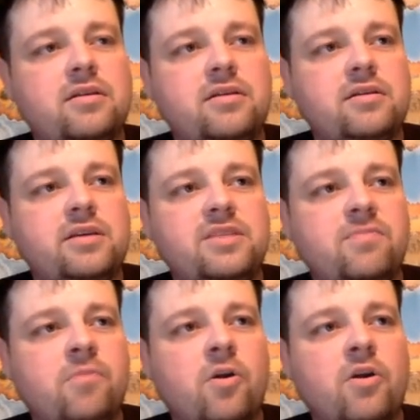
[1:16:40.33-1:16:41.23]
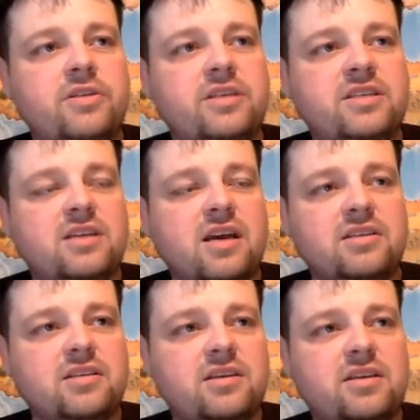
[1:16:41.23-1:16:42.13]
He's marked. He's got,
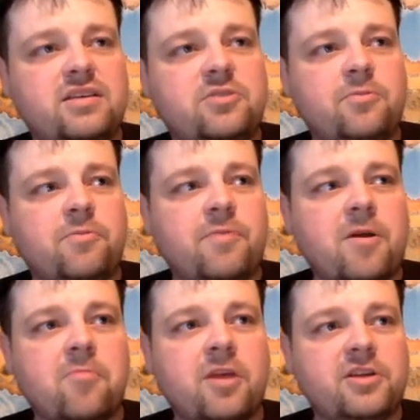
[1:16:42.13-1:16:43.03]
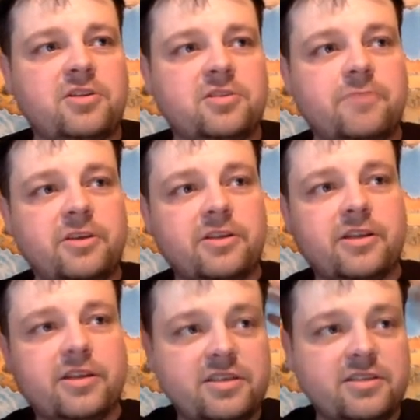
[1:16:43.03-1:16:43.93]
his superpower might just be
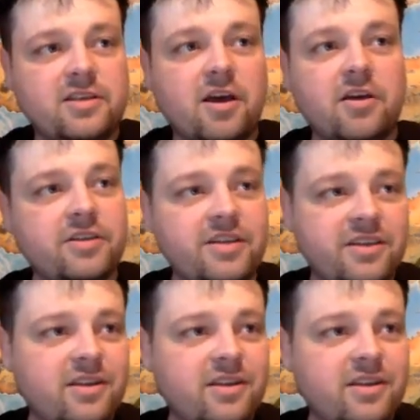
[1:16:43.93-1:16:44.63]
that he's ugly.